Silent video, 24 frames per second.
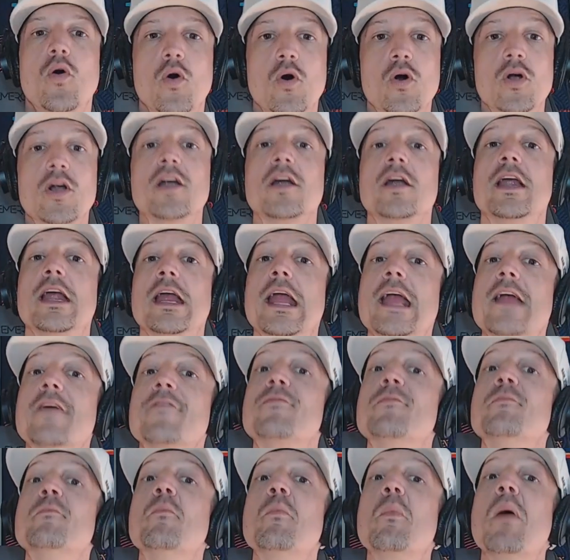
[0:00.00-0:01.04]
Or
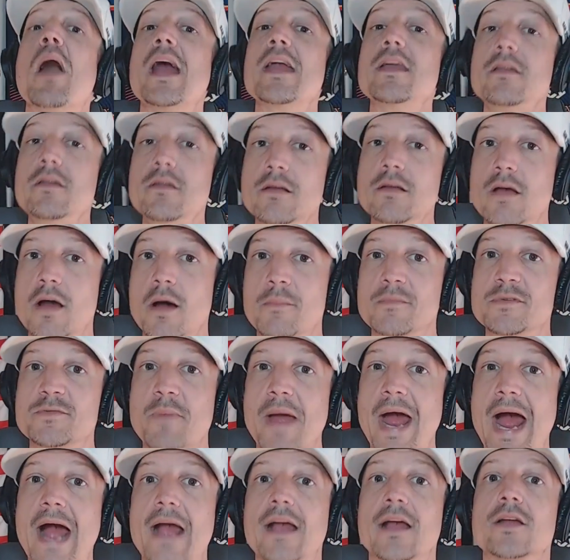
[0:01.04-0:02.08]
if Mighton comes
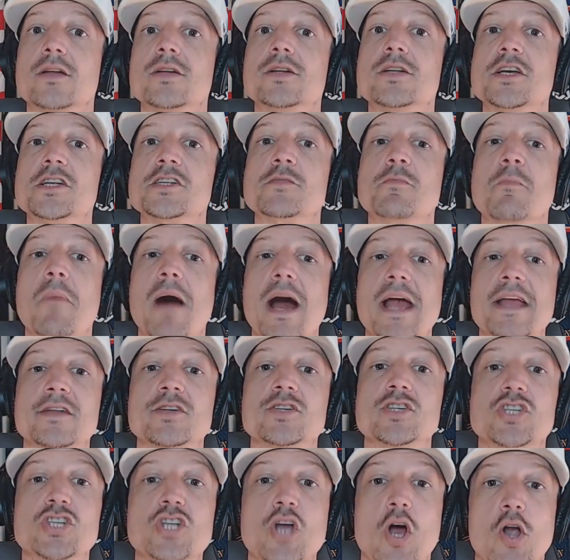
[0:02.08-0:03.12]
back, does
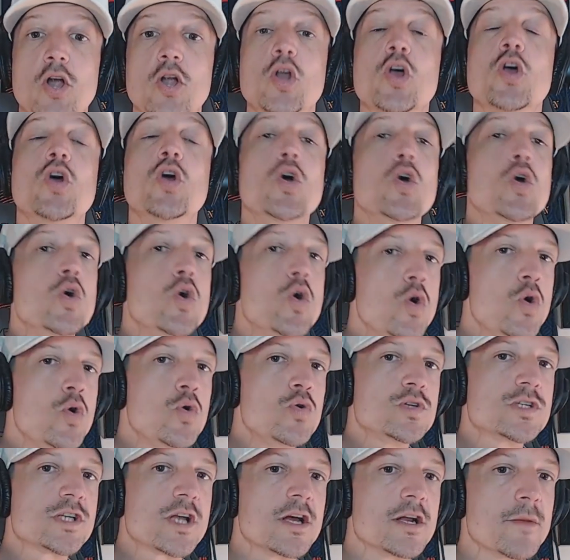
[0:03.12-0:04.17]
Mighton start?
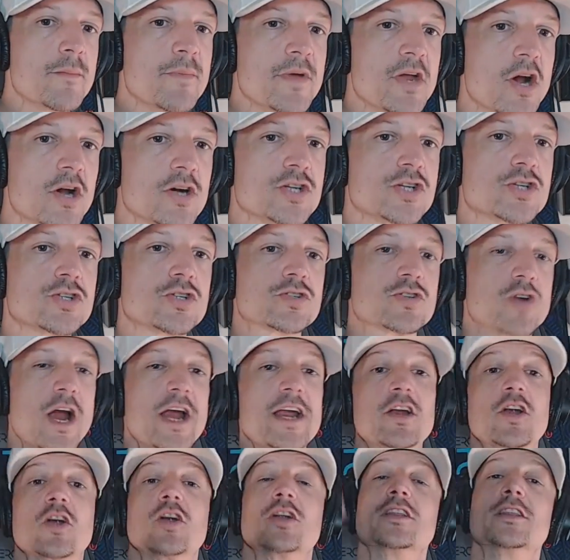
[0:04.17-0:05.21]
Who's going to be our
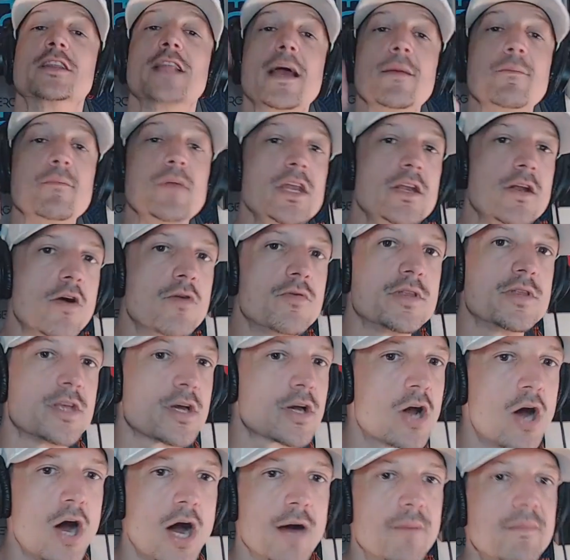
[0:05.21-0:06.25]
striker? Let me know in the
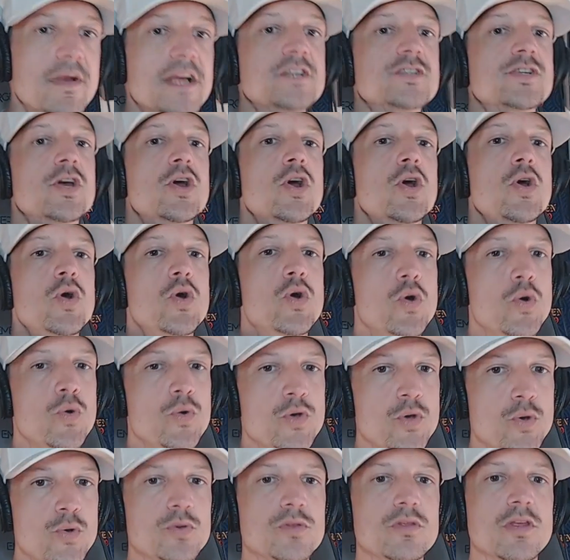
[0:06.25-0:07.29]
comments who
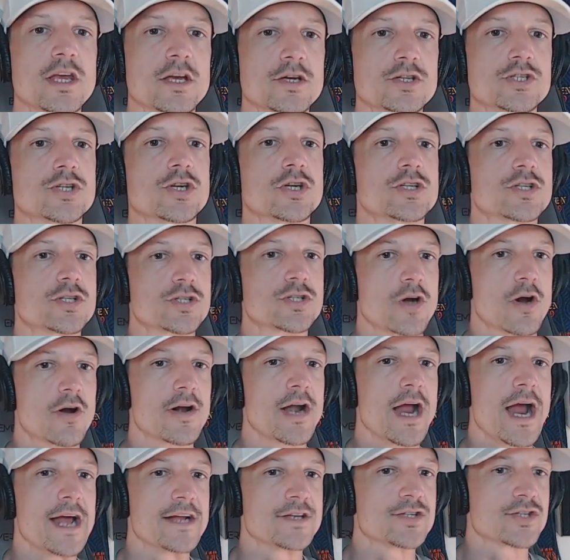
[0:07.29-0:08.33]
you think should
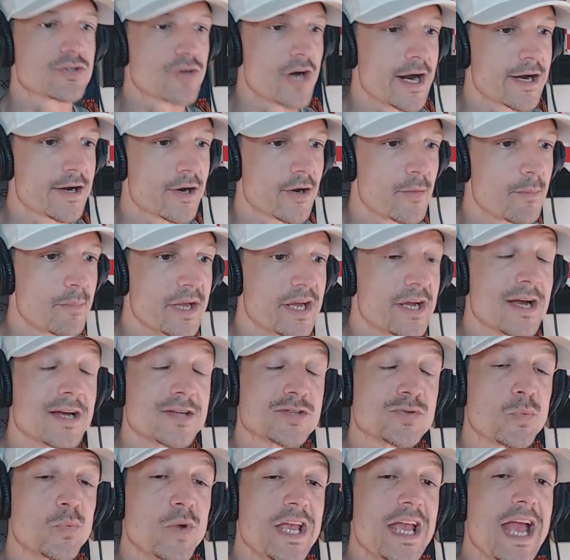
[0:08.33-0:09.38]
start at striker
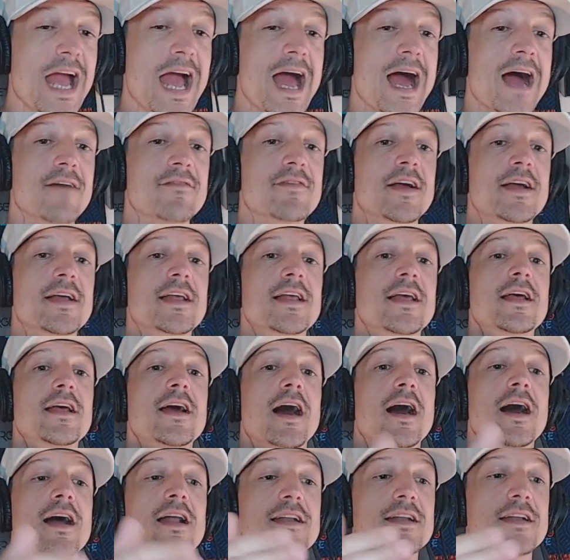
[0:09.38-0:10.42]
because we have
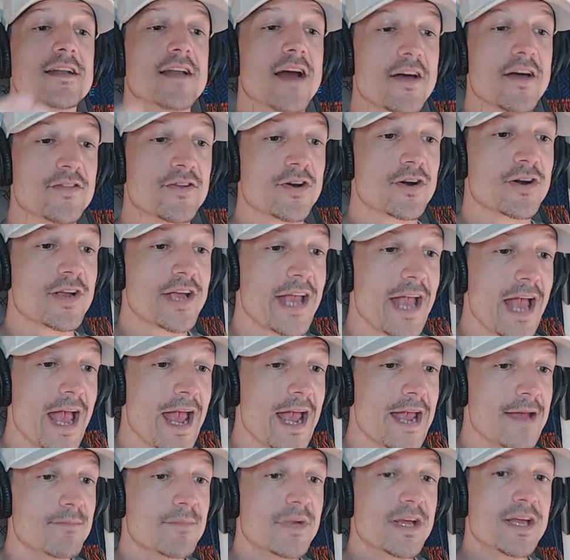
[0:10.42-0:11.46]
another
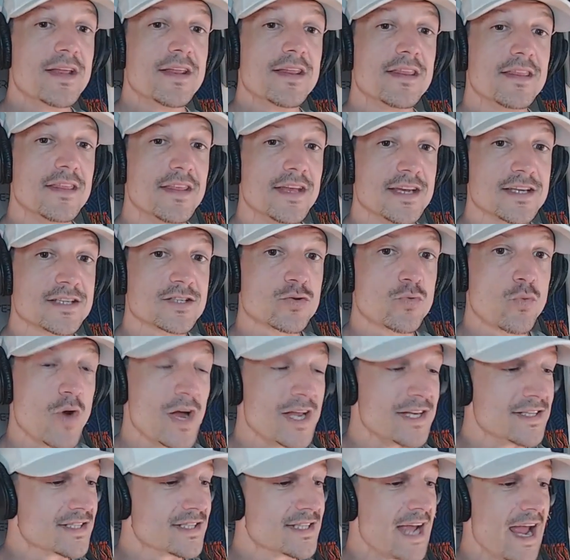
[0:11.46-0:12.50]
game this
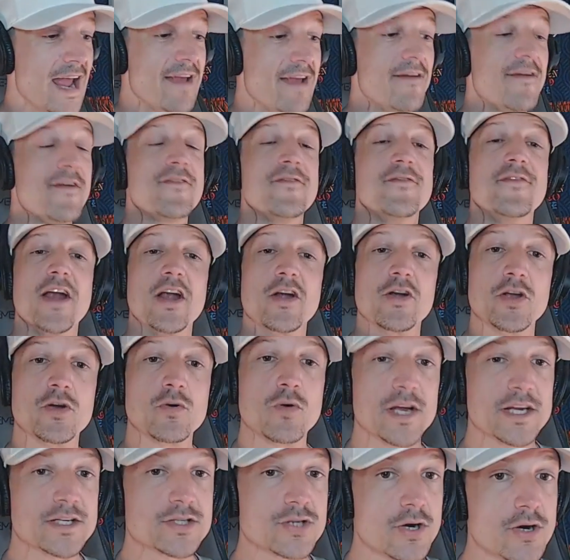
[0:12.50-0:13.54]
Wednesday. Very
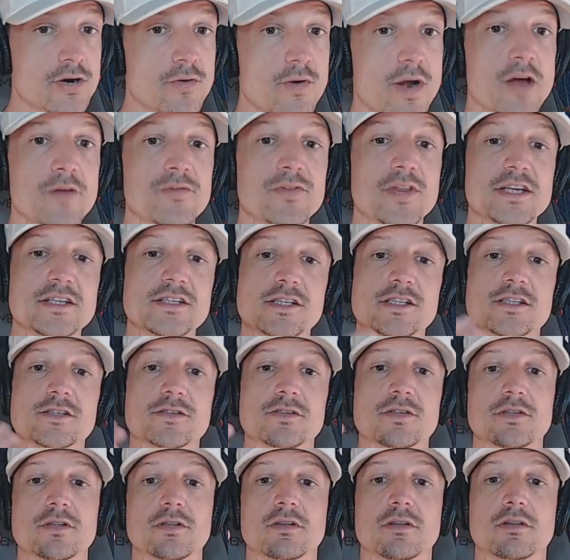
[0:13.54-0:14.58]
quick turnaround. This
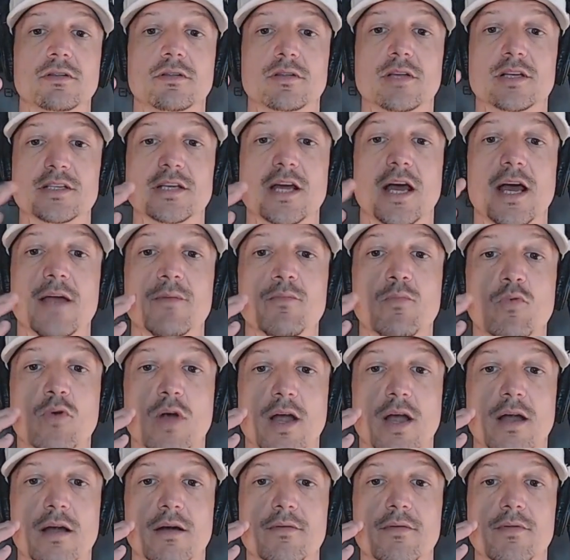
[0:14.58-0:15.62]
is the time
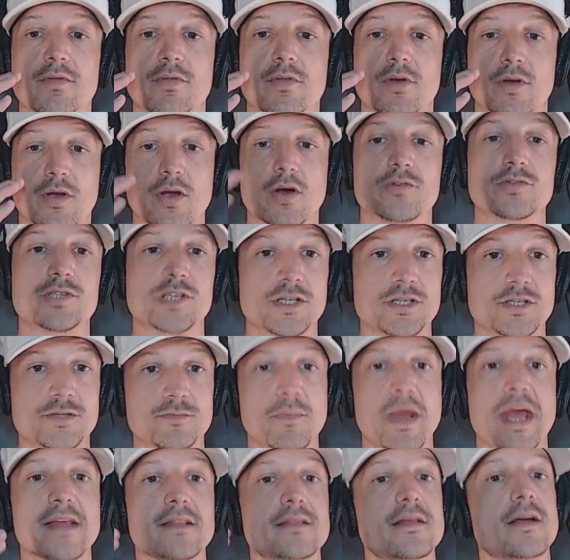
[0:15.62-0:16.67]
where the coaches
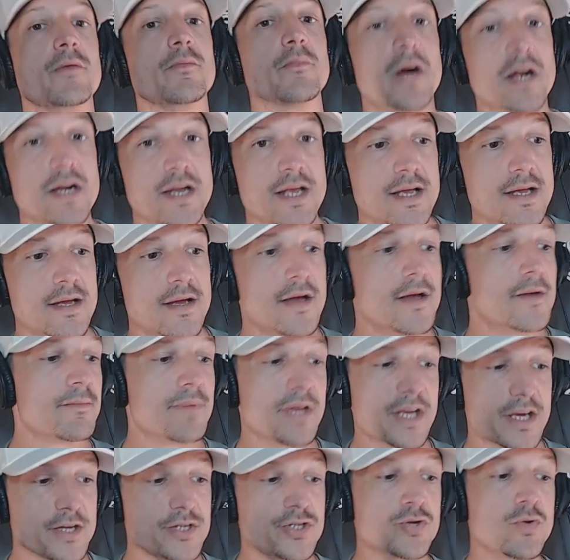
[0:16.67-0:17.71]
make their money
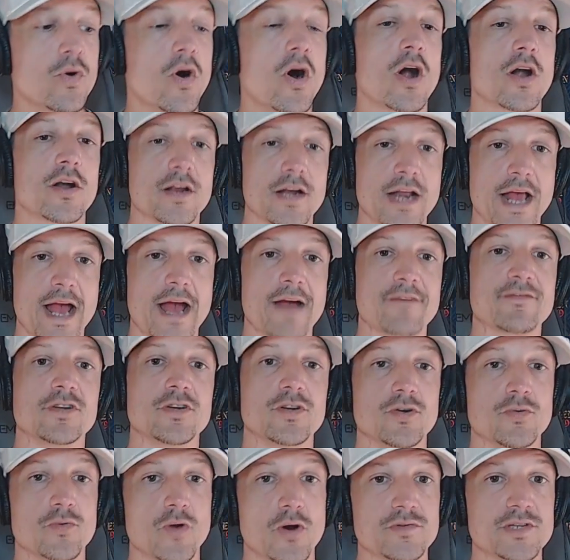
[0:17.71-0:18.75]
because you are going to have to
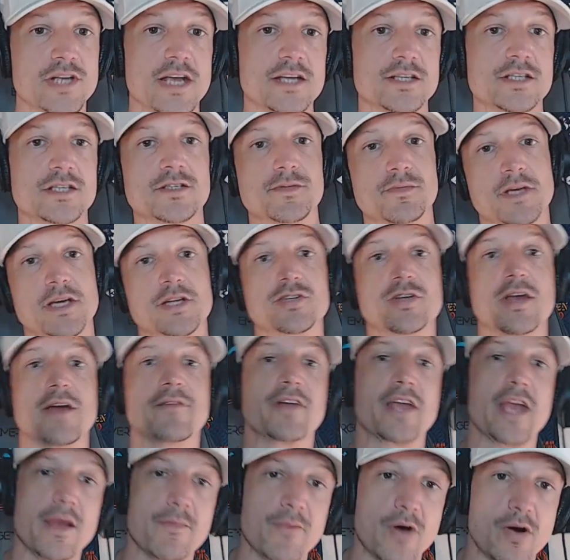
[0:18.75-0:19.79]
do rotations because you
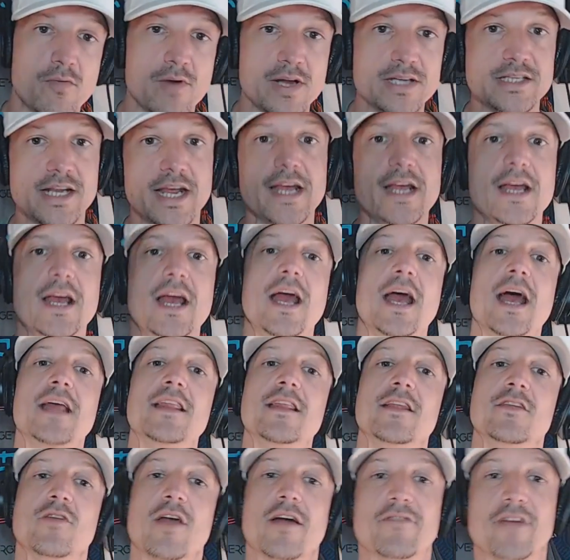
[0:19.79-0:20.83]
have a game on Wednesday
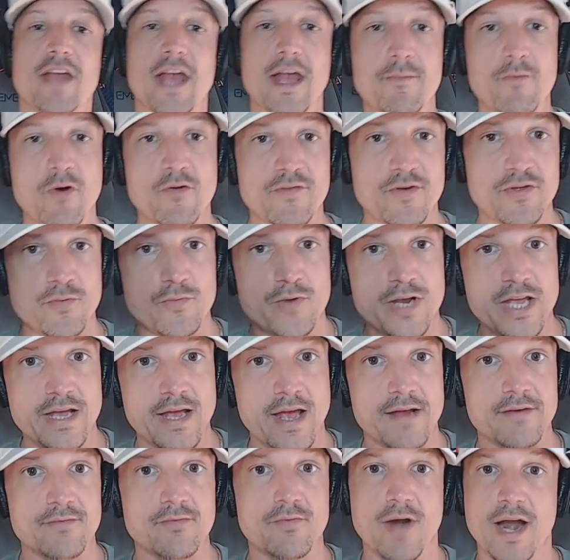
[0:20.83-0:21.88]
and then you have a game over the
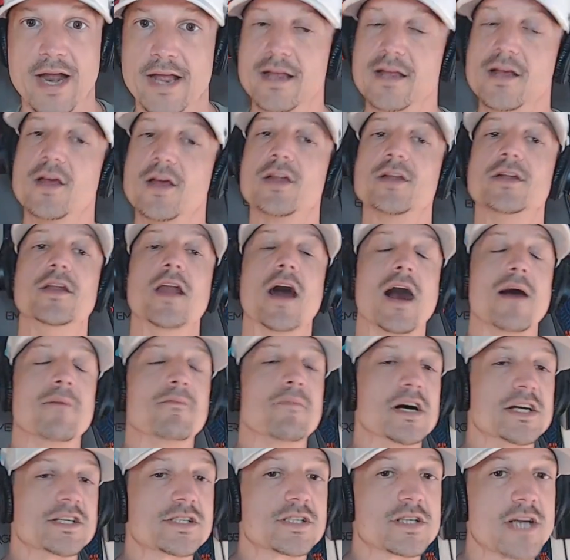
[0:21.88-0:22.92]
weekend, right?
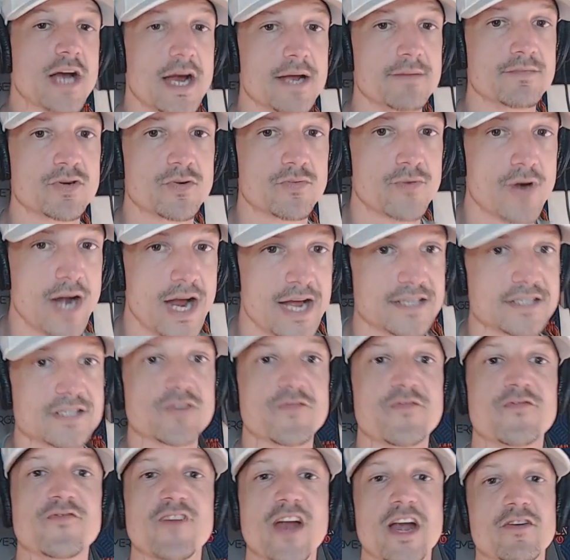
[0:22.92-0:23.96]
Not much time to
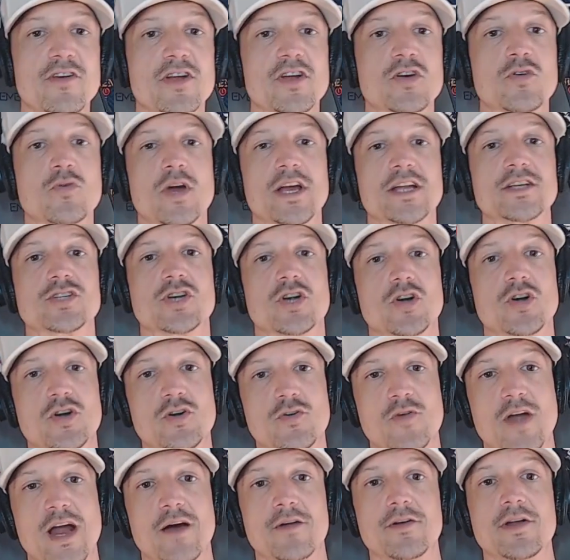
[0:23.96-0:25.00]
rest. Very quick
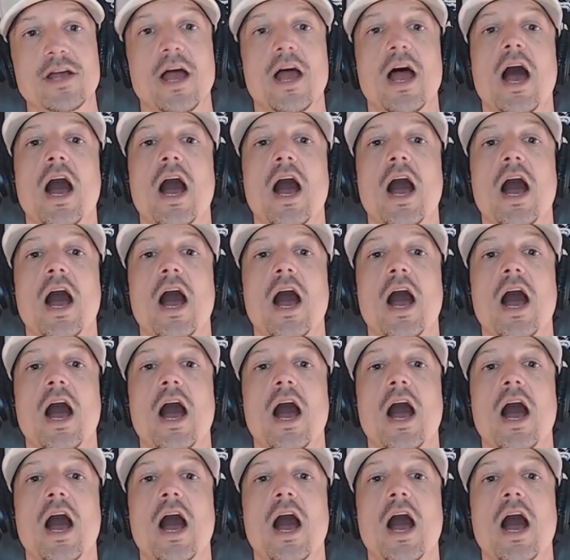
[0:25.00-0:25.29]
turnaround.